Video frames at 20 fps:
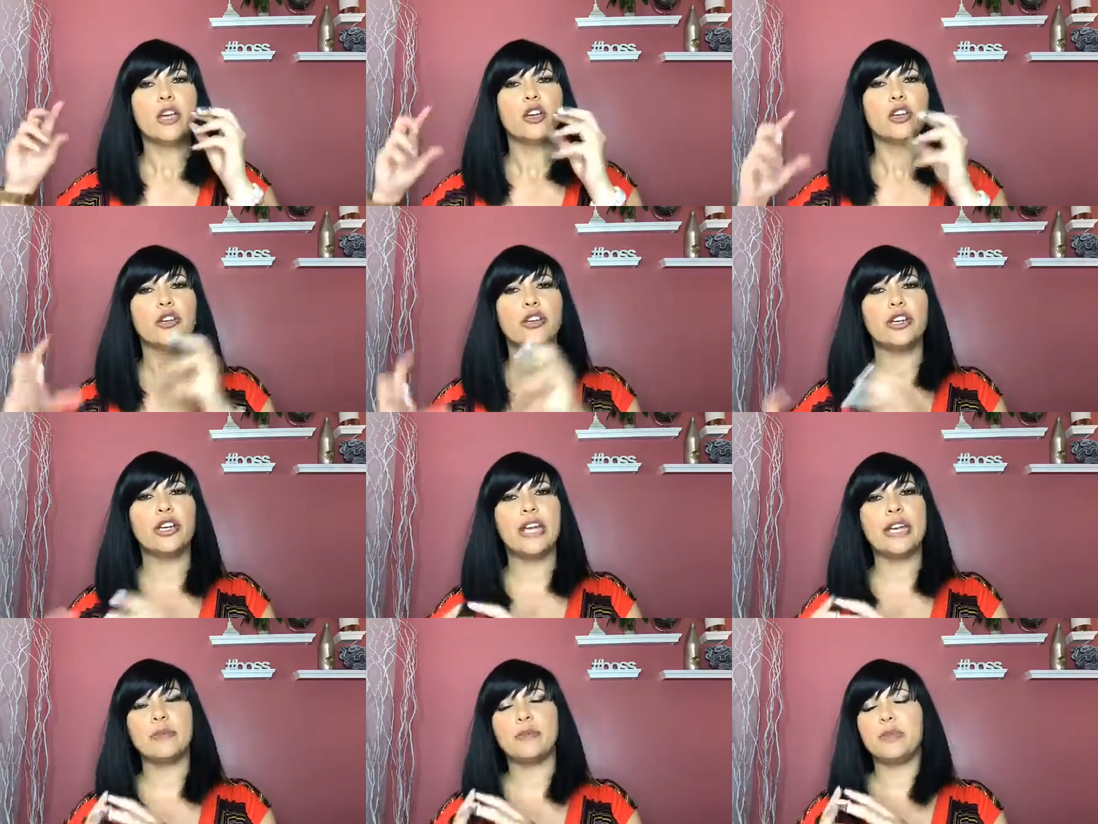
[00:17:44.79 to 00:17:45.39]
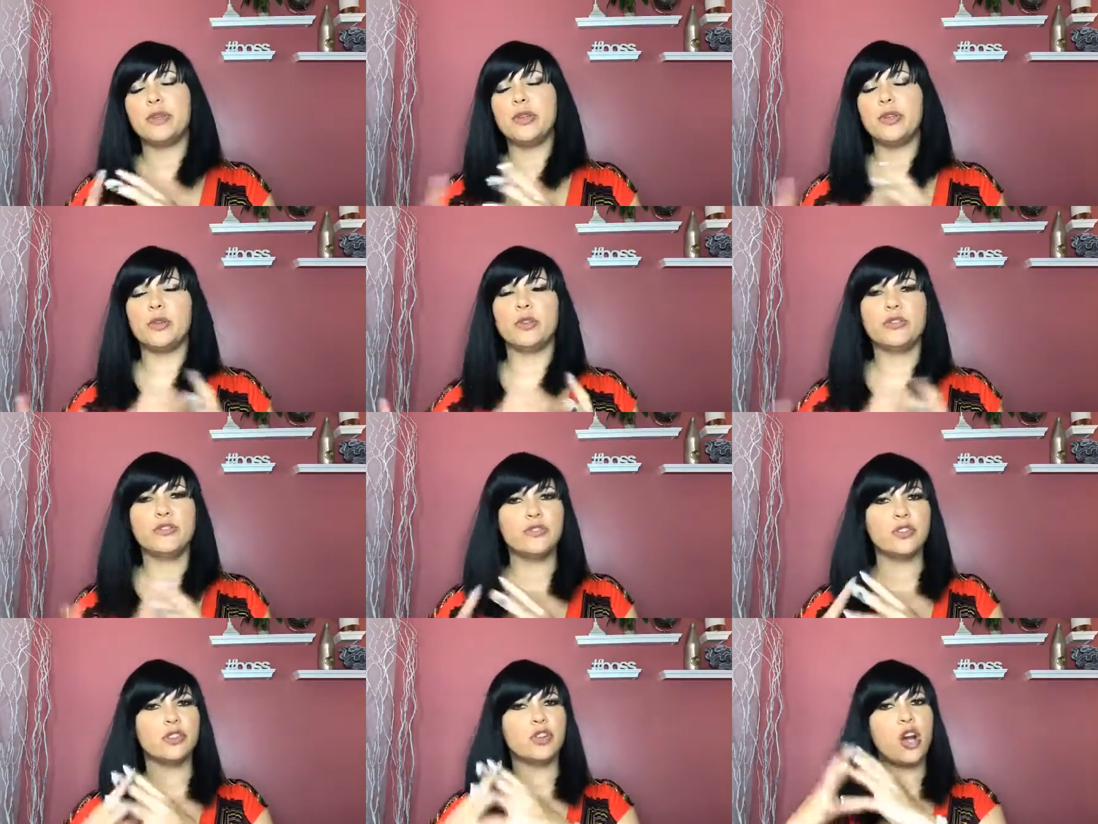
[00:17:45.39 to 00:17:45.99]
Create
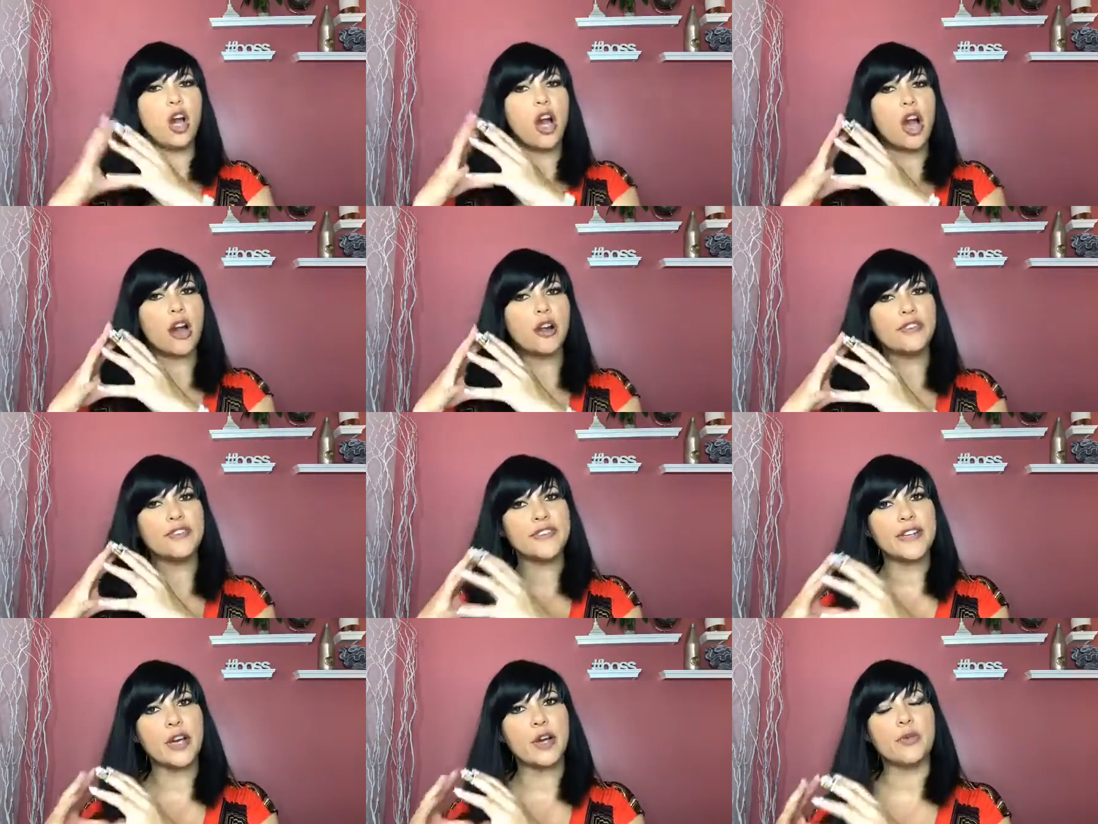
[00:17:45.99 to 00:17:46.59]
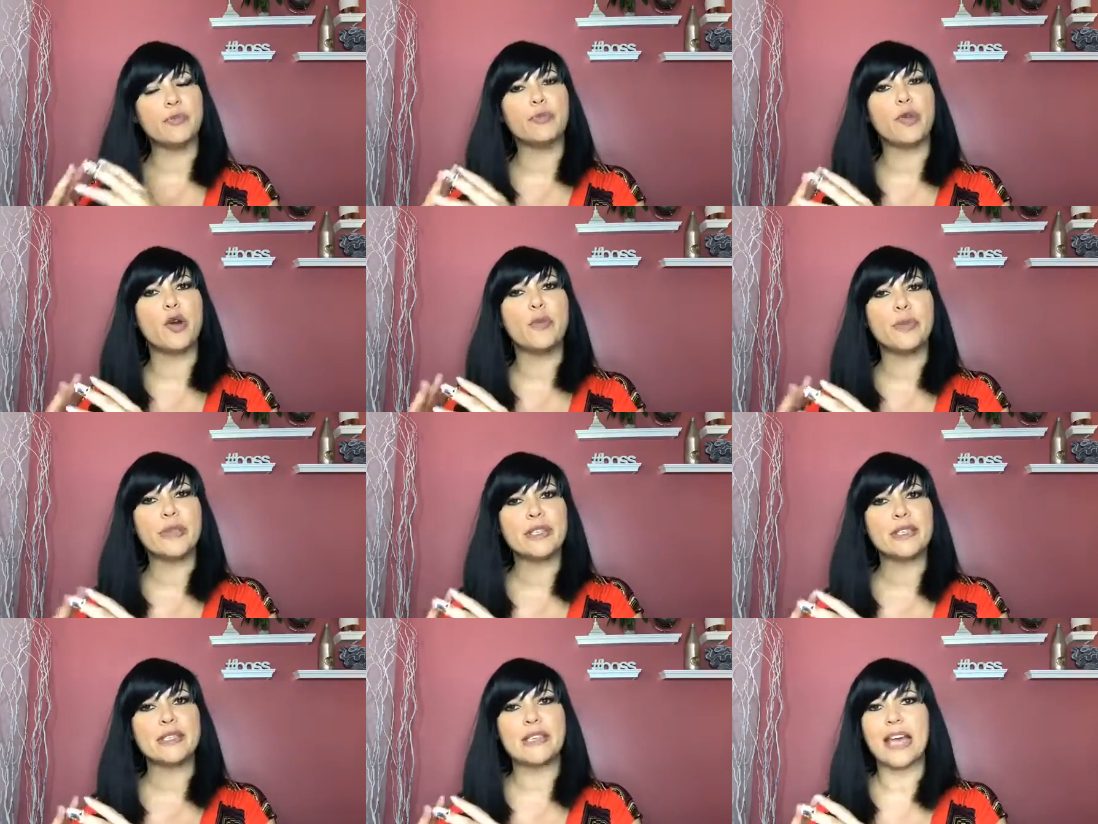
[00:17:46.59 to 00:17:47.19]
beautiful carved out
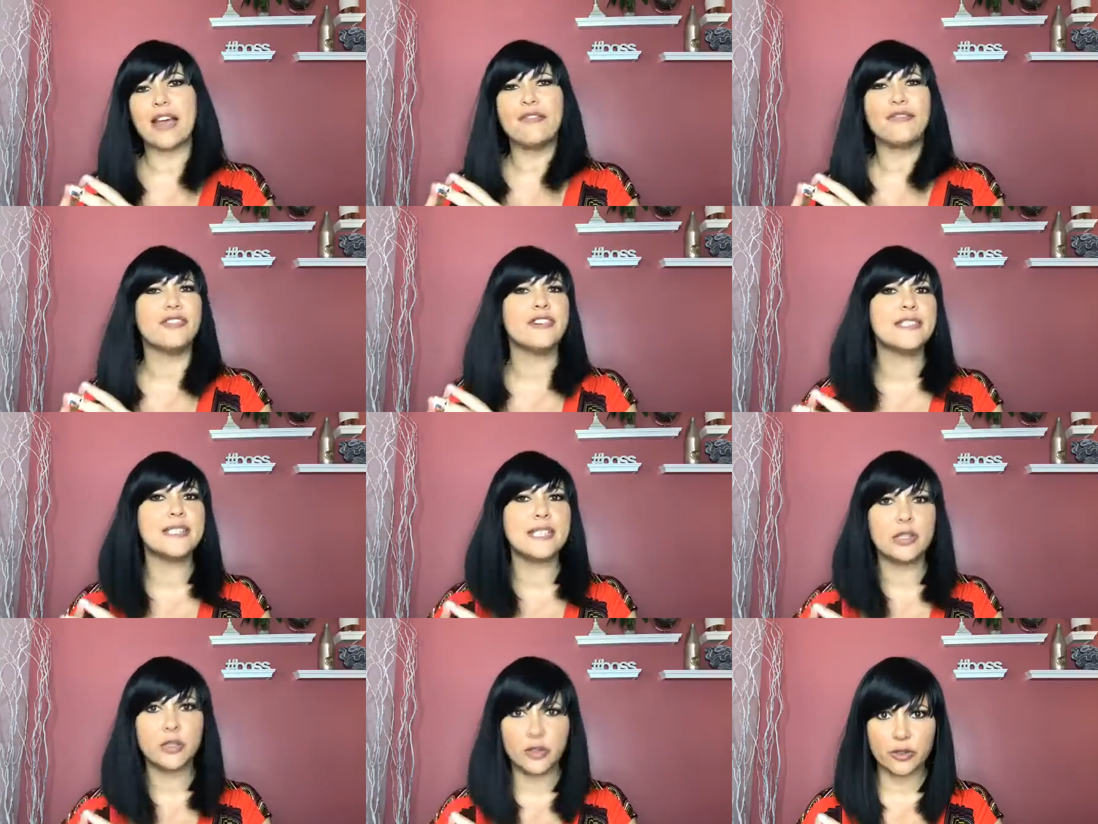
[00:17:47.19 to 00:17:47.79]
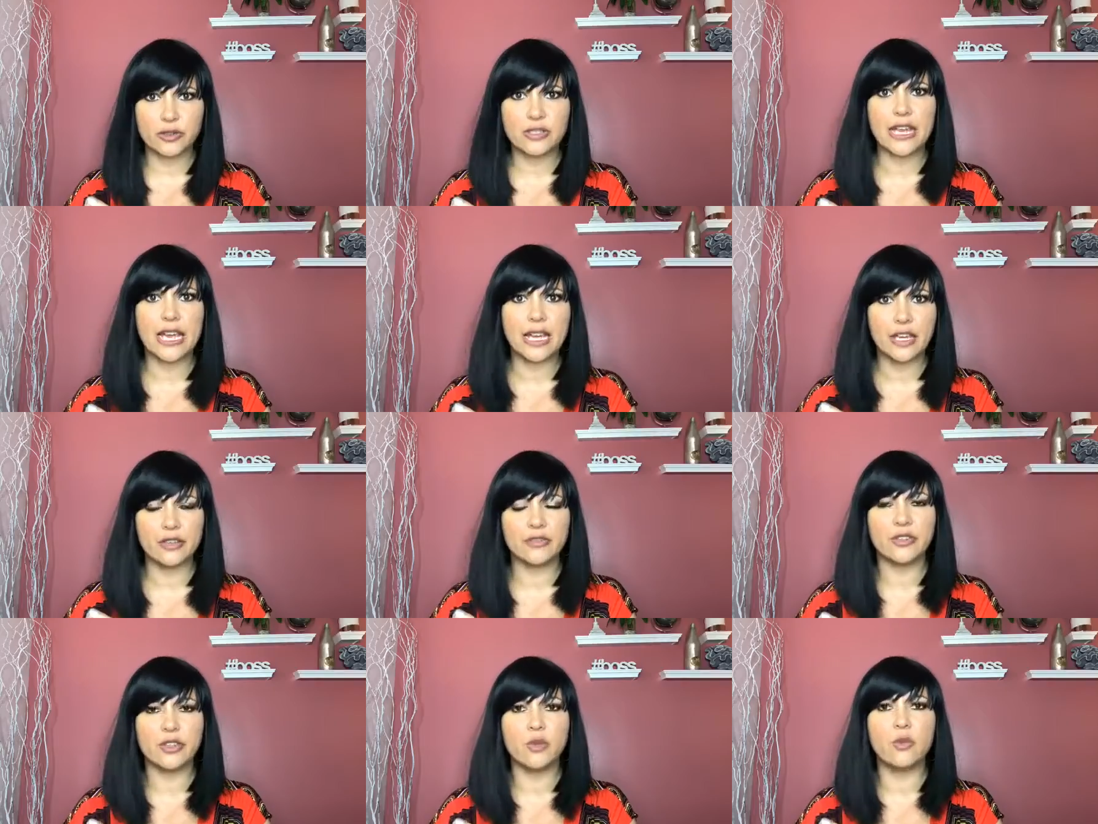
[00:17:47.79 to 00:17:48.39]
moments every single day
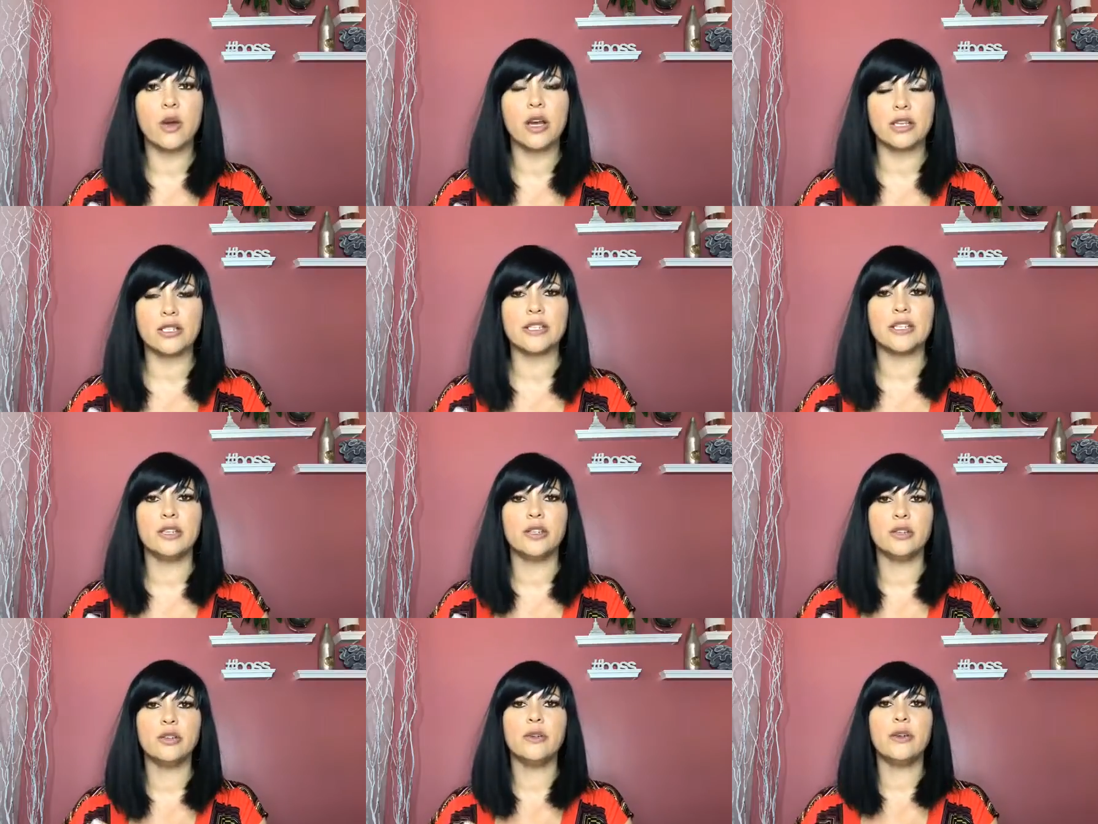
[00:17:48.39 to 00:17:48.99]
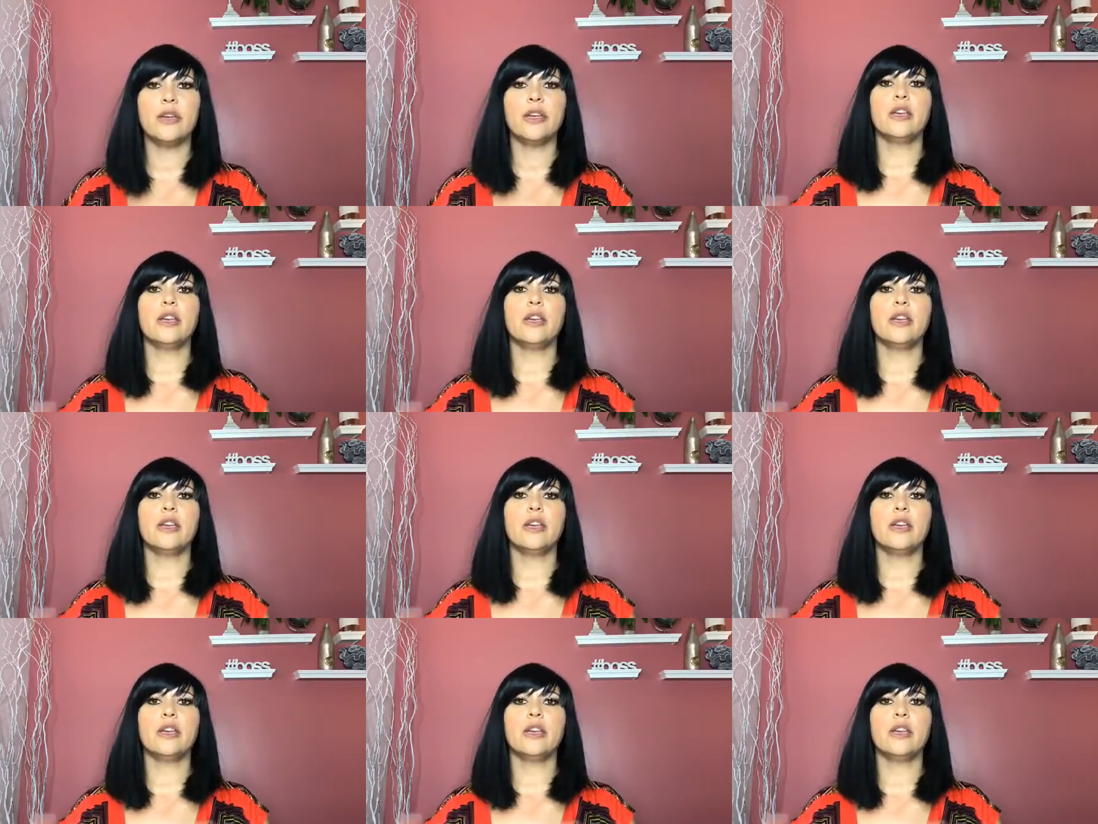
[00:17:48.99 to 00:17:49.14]
if you want to